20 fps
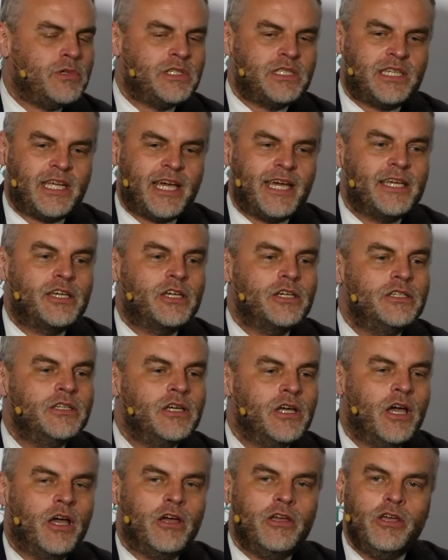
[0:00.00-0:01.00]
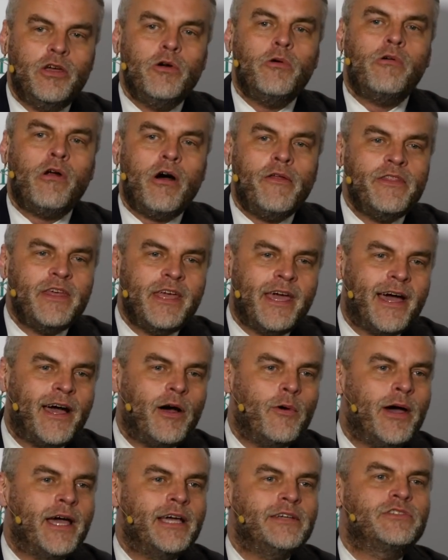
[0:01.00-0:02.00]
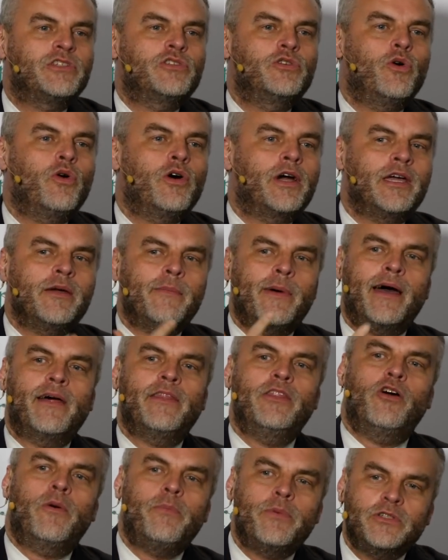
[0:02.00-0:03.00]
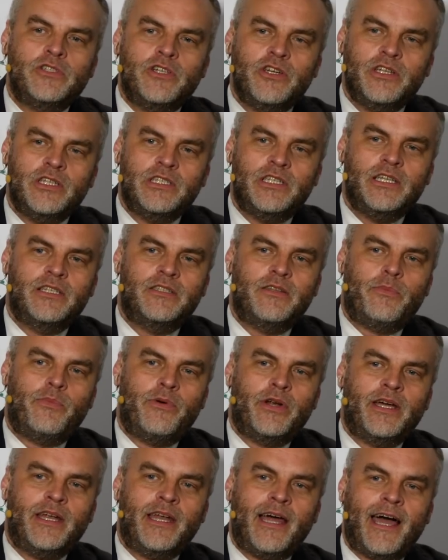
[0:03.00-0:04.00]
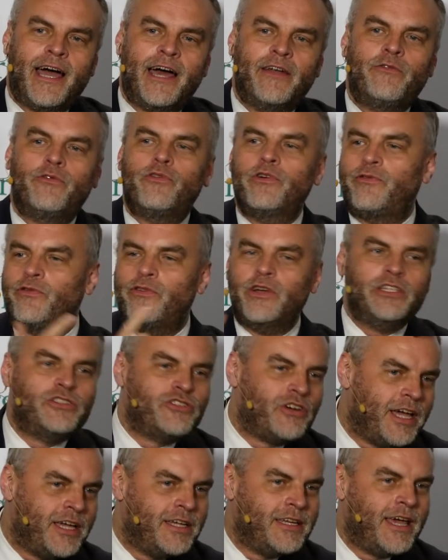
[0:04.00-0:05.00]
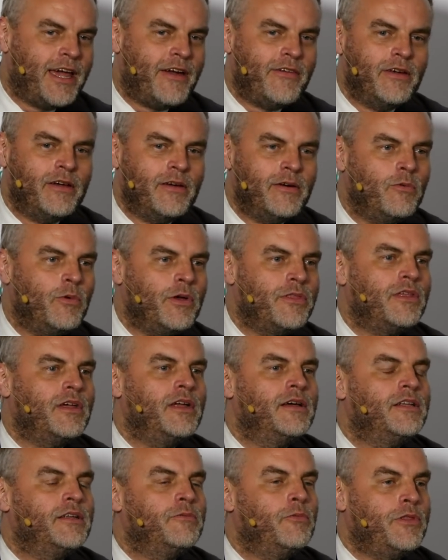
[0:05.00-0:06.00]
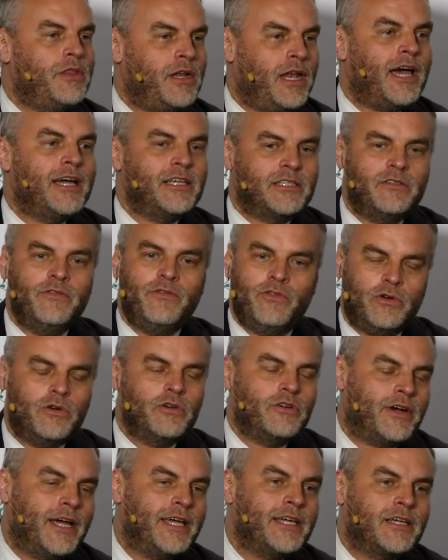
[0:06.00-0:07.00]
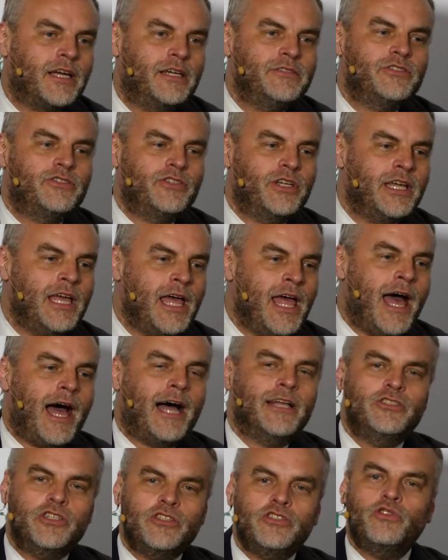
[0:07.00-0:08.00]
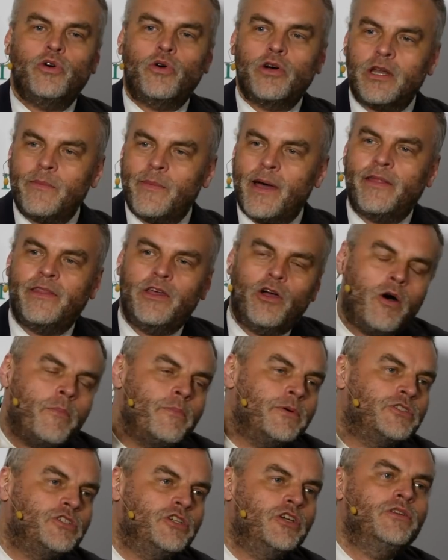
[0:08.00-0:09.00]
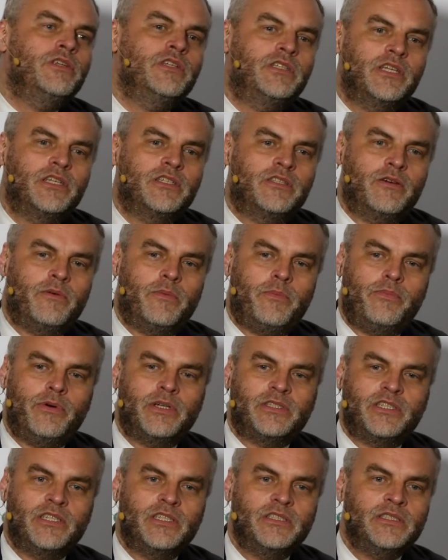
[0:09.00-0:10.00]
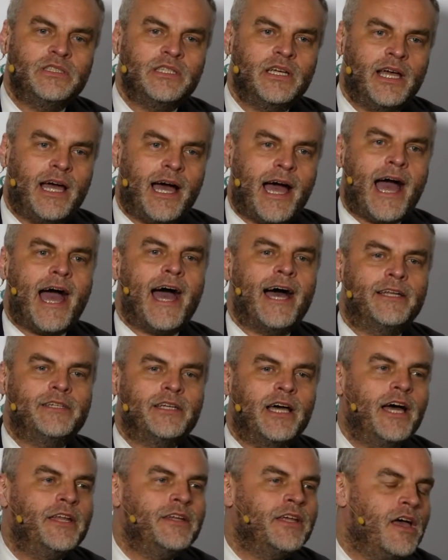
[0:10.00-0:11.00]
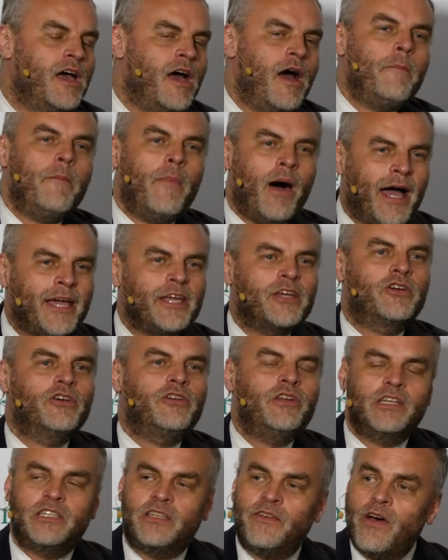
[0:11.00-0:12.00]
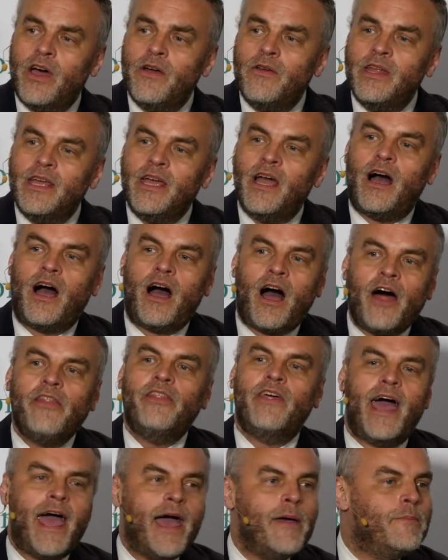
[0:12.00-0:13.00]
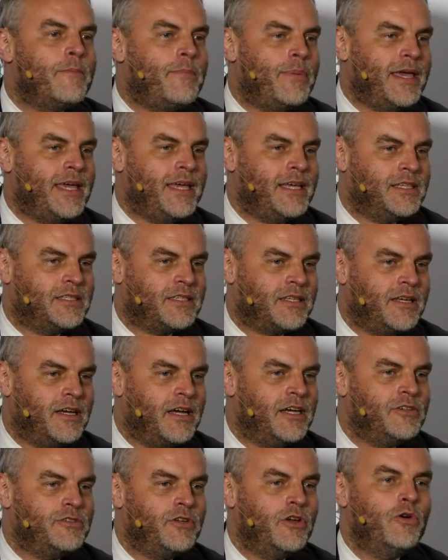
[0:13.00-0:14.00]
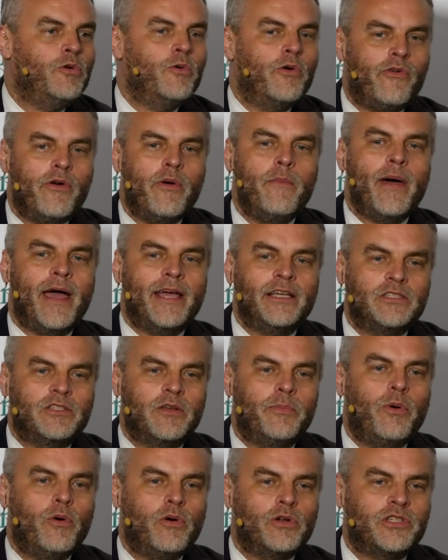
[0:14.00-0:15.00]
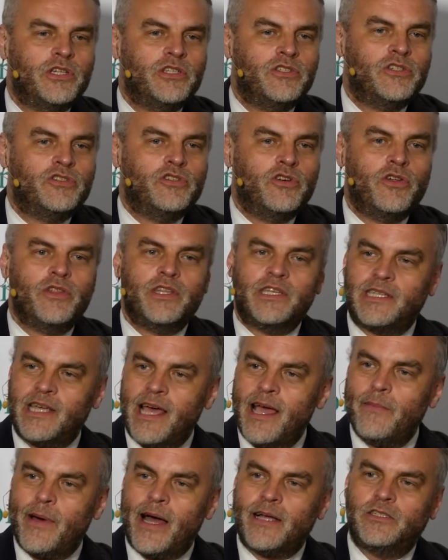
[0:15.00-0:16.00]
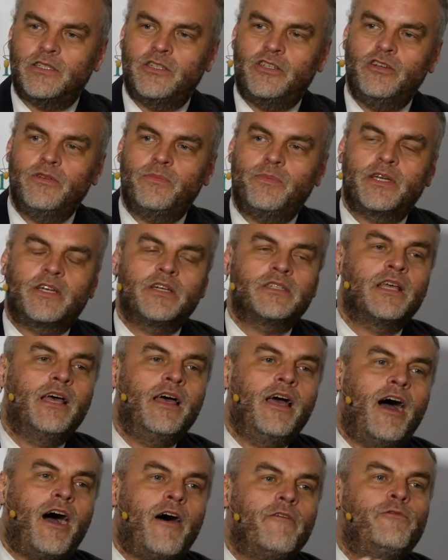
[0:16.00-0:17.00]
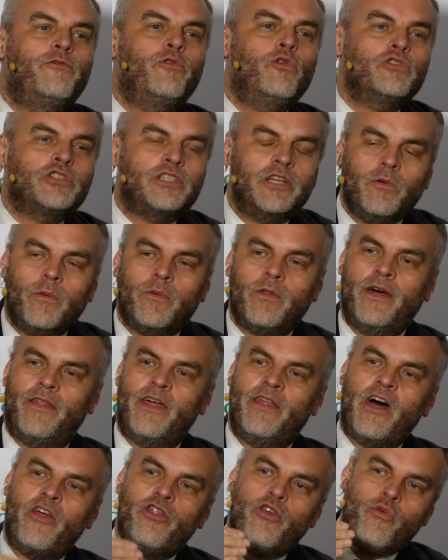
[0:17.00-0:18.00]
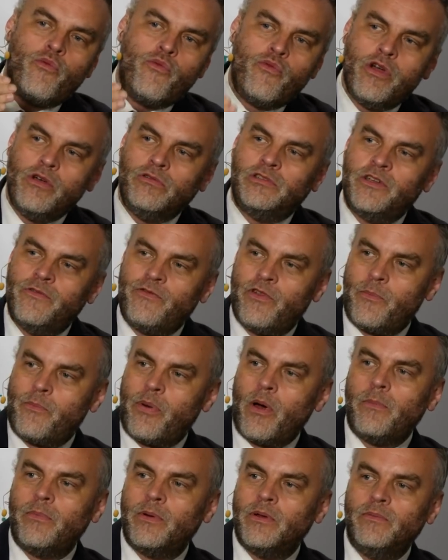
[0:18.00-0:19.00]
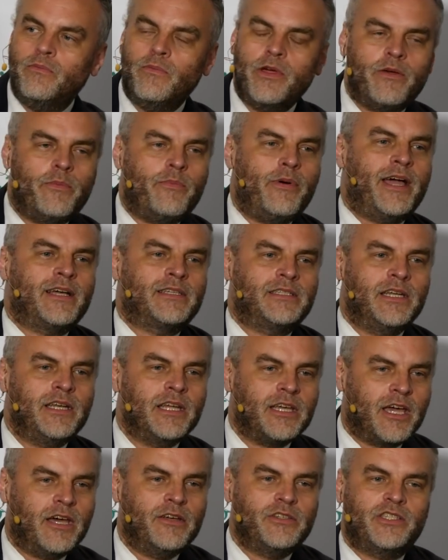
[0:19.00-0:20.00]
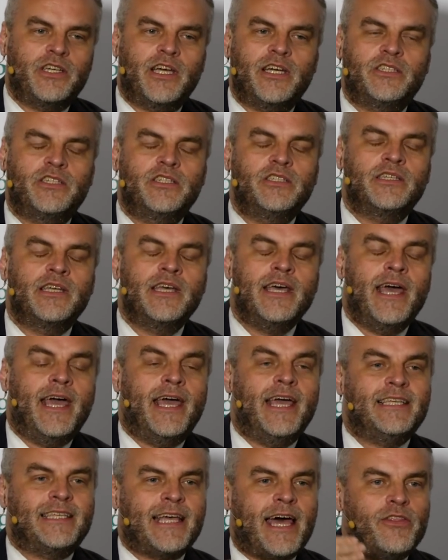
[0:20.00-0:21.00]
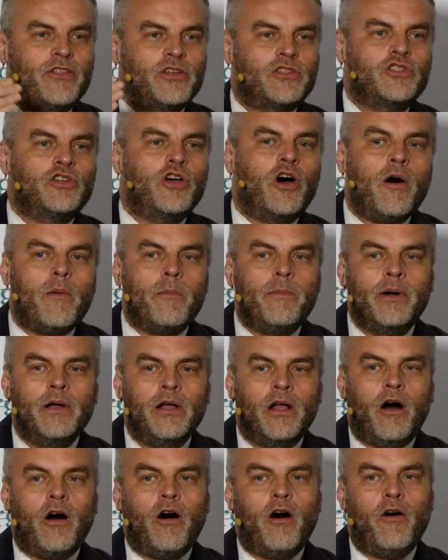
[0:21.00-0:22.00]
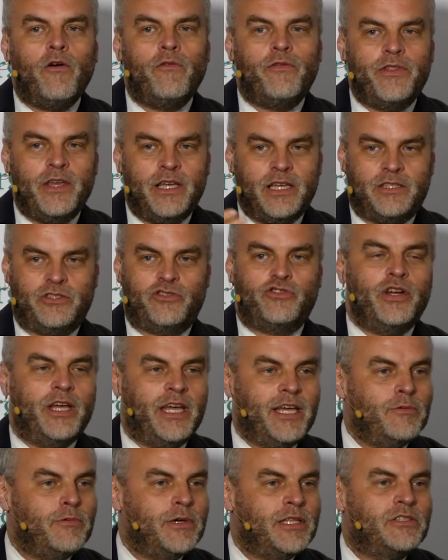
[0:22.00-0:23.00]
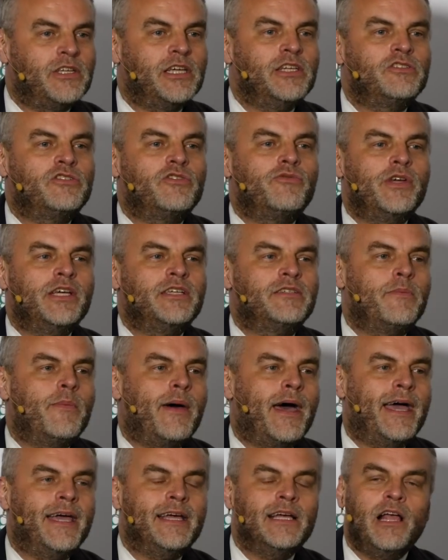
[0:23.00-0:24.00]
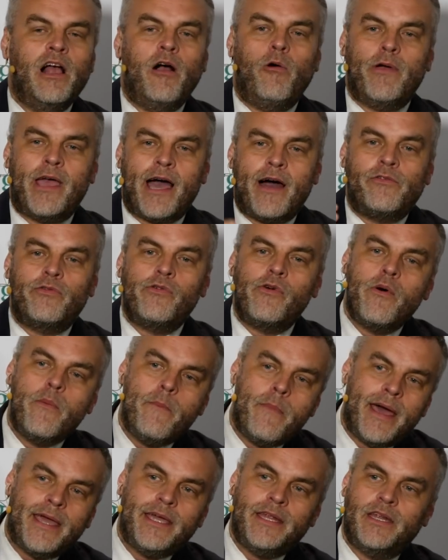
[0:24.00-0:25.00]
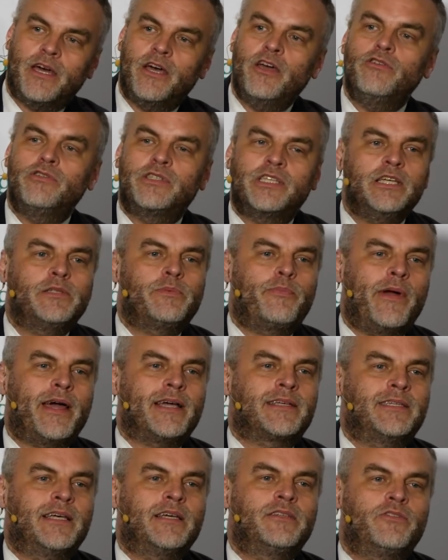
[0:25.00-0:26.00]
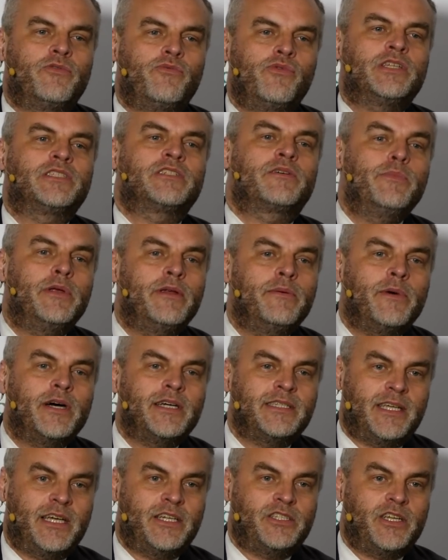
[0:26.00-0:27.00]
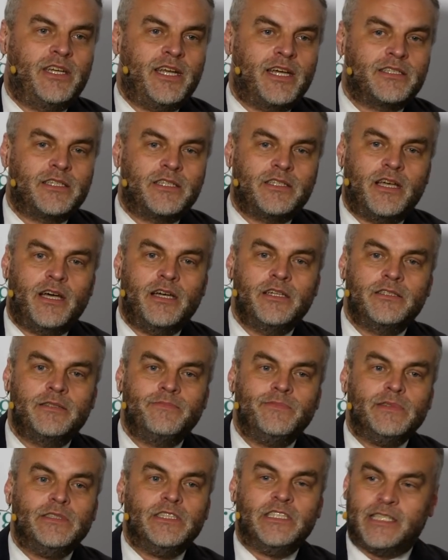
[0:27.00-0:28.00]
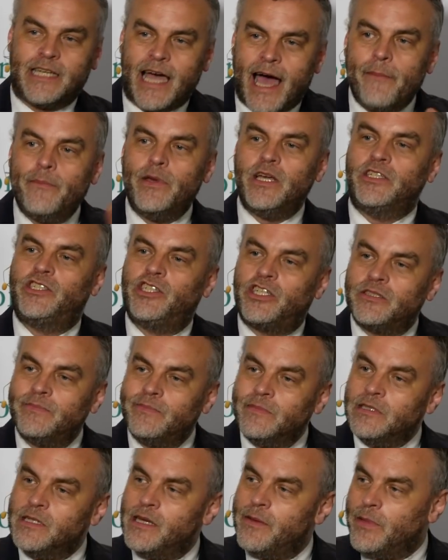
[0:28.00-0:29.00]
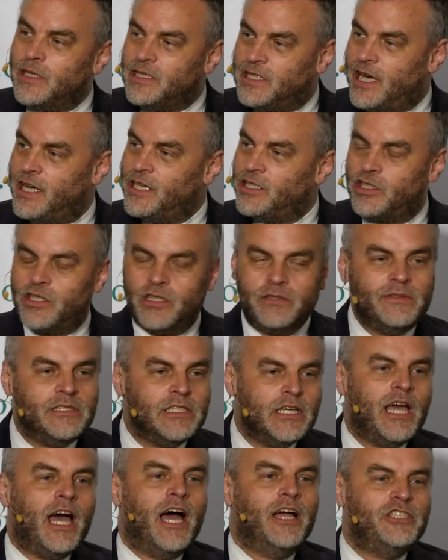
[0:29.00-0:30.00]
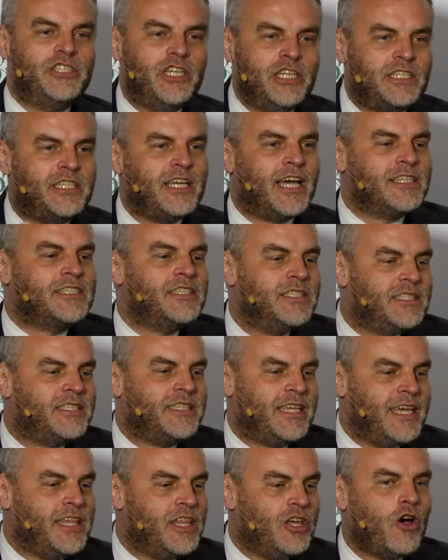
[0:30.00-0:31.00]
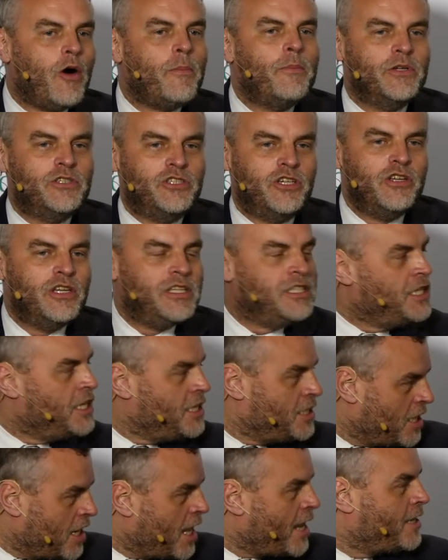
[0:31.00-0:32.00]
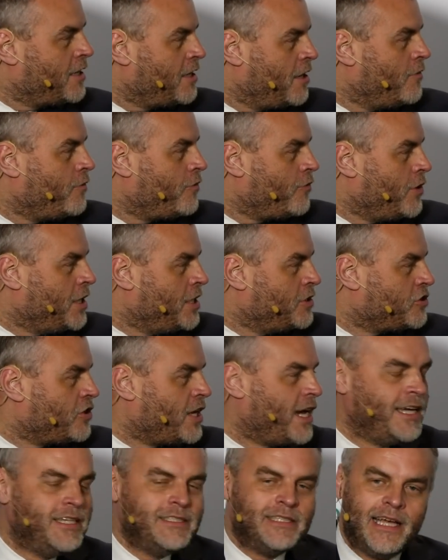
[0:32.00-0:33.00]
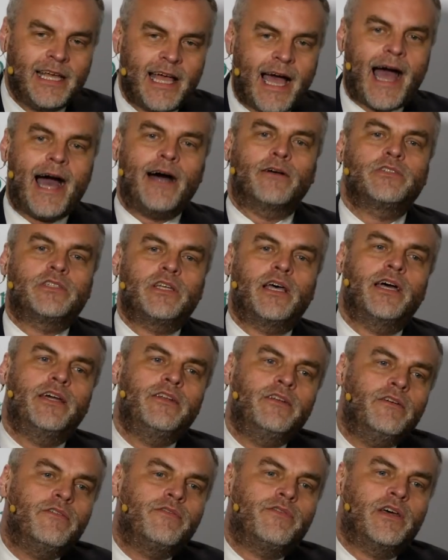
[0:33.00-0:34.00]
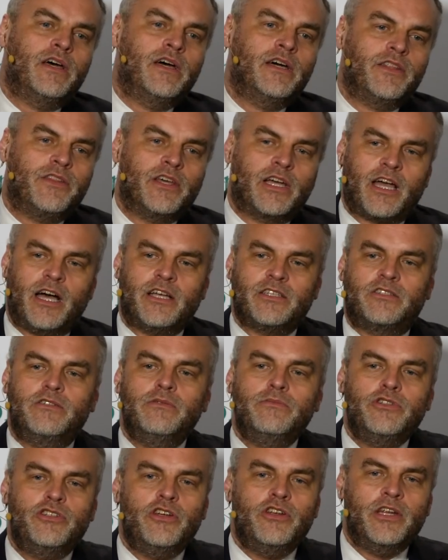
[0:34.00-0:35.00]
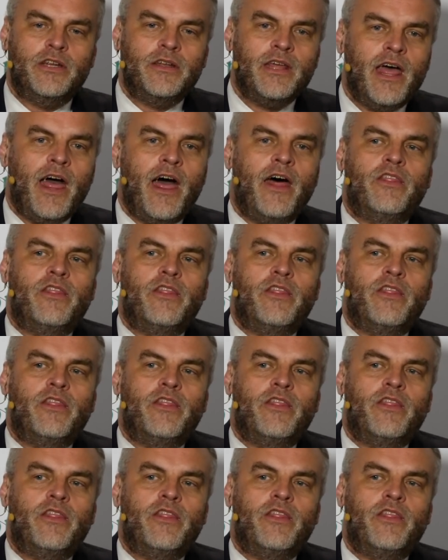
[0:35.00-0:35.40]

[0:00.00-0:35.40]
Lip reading: was taken, you were on the airways talking about the opportunities that Britain had for a free trade area with the likes of your great country and just talking about the opportunities that Britain had. And my goodness, if only other MPs who were Remain supporters had took the same attitude, because unfortunately at the root of the problem with the Brexit negotiations is at the top of the tree in Theresa May, we have a Remainer who sees Brexit as a risk minimisation exercise, damage limitation, and she doesn't see the opportunities like in free trade outside of the customs union.